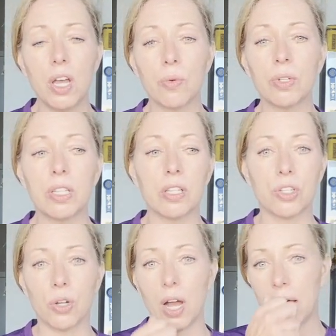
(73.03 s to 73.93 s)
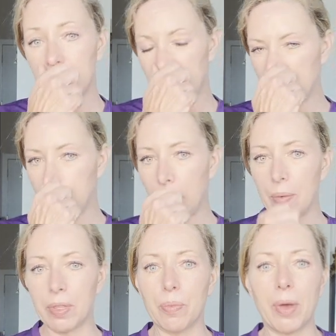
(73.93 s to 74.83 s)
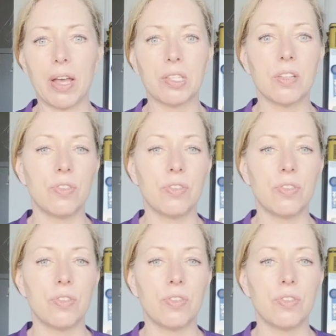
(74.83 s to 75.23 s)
Really, the trot is probably the best.